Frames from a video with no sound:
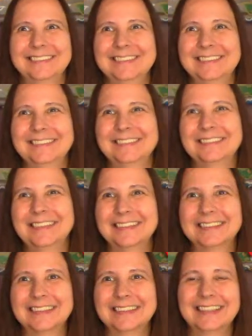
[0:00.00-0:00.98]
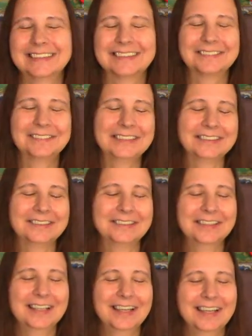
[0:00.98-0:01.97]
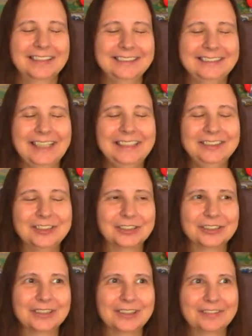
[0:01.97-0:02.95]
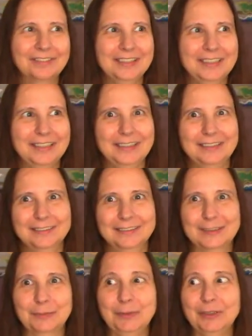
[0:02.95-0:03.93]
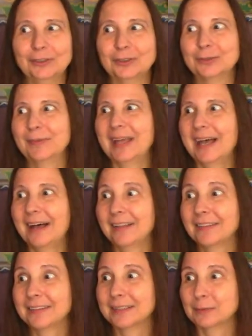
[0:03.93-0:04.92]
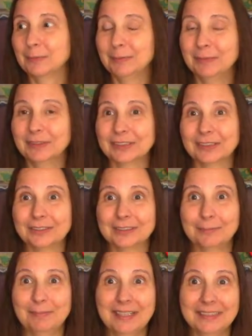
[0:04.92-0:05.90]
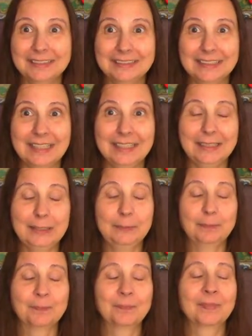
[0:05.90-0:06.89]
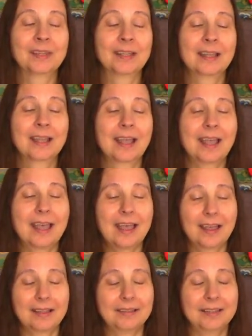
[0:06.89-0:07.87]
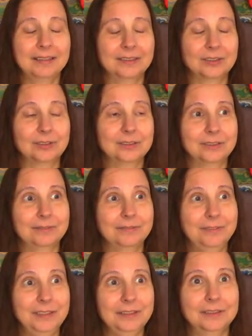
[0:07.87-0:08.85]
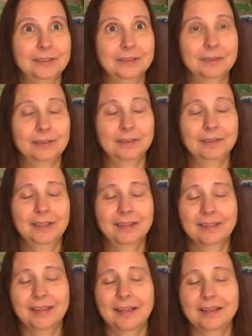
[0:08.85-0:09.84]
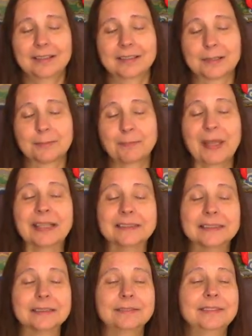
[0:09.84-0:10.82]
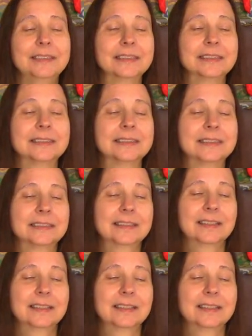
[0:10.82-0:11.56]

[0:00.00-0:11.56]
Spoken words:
You know, that's a real danger of the spiritual path as people start to meditate and they start to feel that expansiveness.